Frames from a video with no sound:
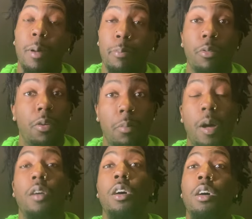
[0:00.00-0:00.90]
my point
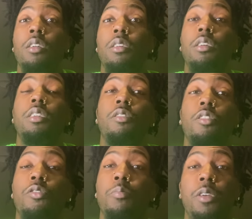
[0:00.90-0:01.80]
about deleting
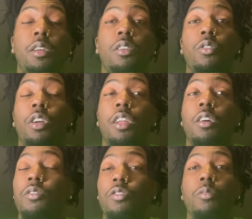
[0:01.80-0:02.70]
social media or getting
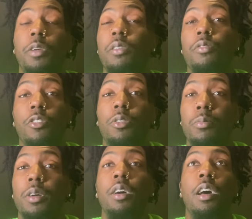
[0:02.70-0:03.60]
off social media for a little
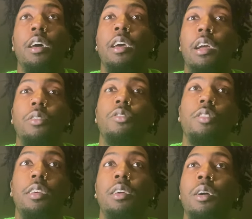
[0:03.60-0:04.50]
bit. you'll
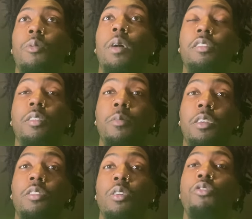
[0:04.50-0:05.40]
see why some of
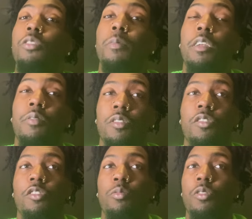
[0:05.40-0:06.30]
these OG
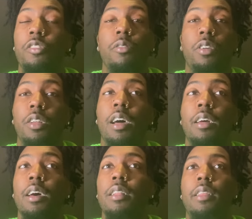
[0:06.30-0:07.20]
metaphysicians were so good at
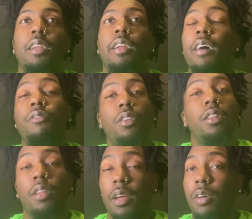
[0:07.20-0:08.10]
it. They didn't have
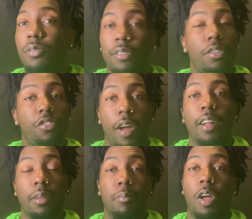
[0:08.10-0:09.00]
nothing else to
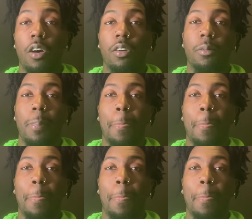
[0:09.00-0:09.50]
distract them, no,